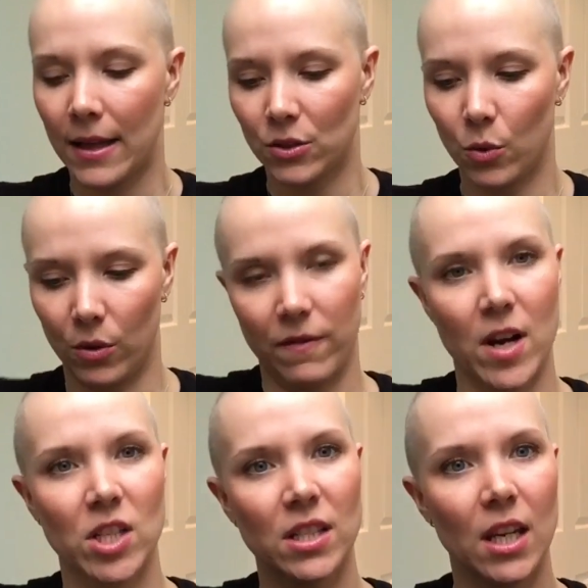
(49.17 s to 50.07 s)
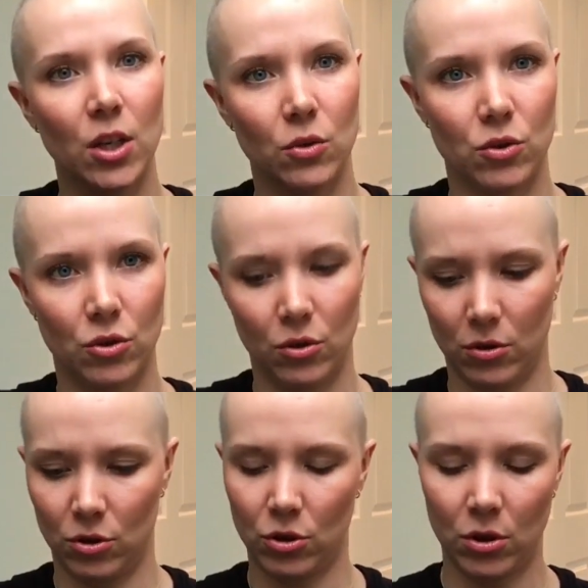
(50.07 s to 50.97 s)
So the first thing you do,
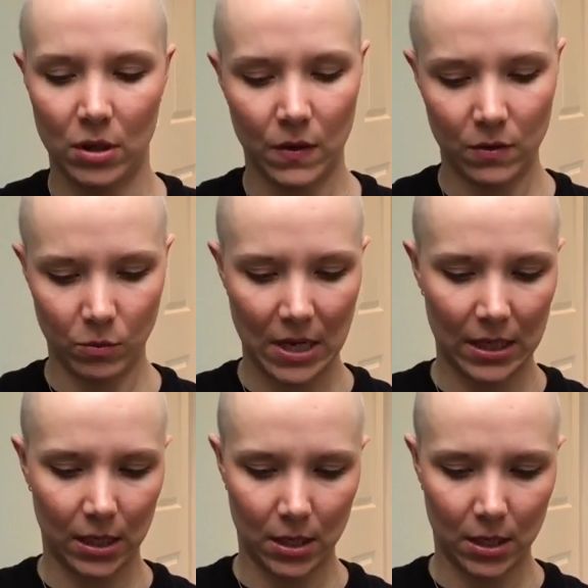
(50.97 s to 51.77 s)
there's two different ways